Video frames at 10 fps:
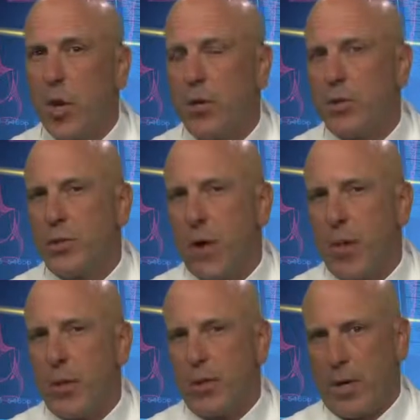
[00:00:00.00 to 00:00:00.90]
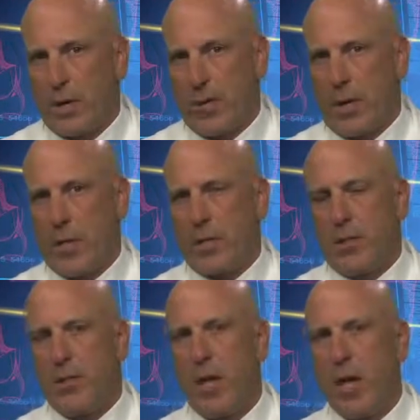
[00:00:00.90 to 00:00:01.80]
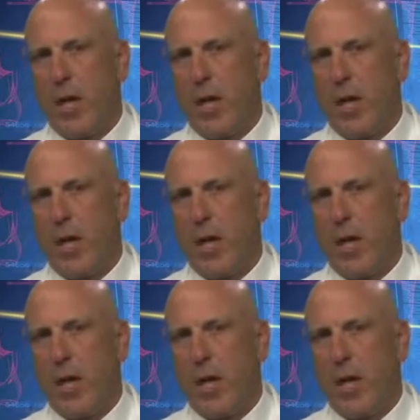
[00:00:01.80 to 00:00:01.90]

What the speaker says: all-ceramic restorations.